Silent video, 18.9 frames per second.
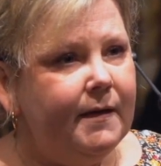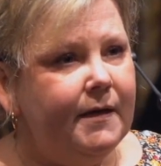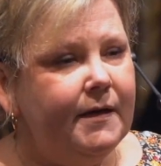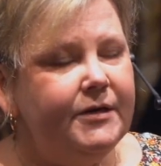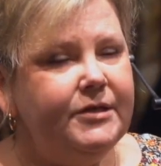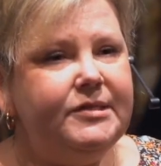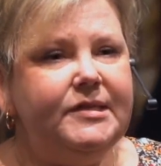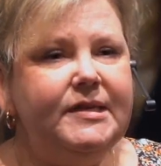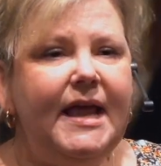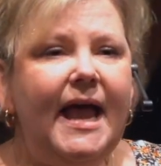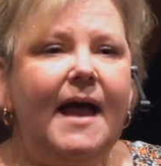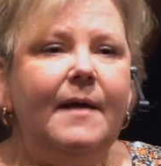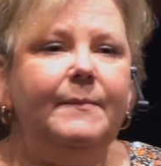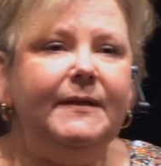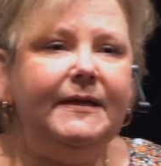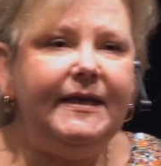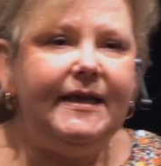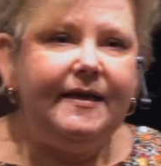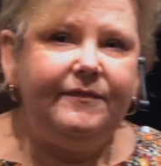You see, I
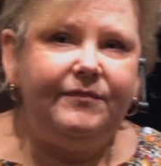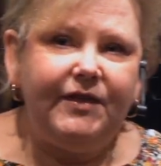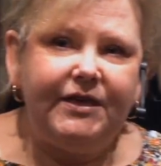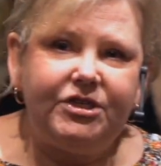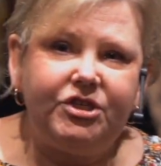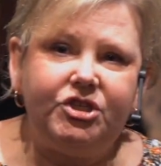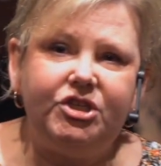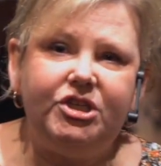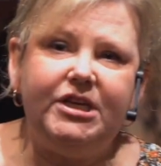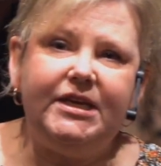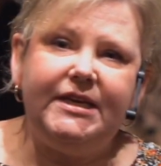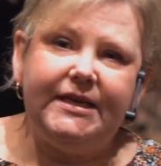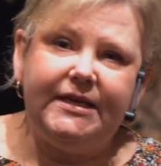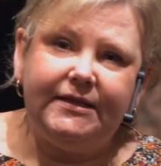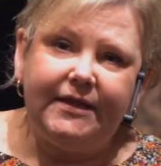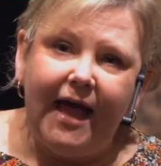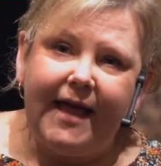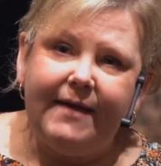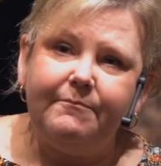believe that
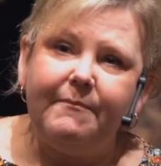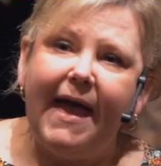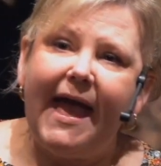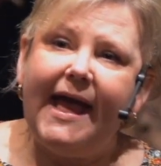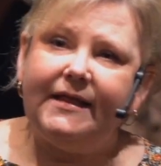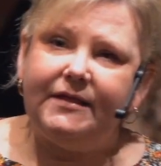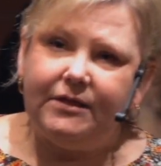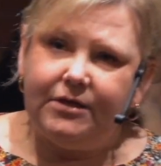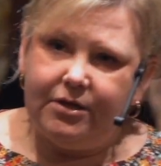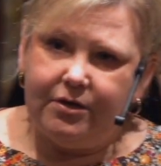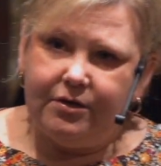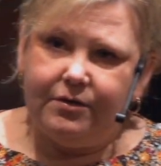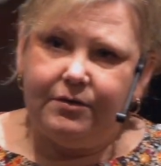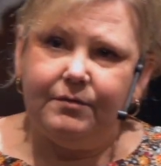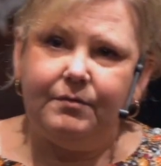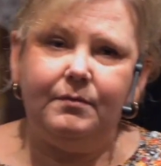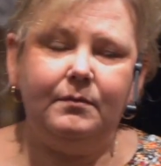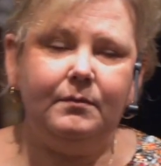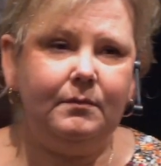she, like
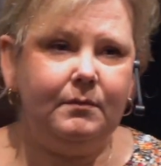Matthew,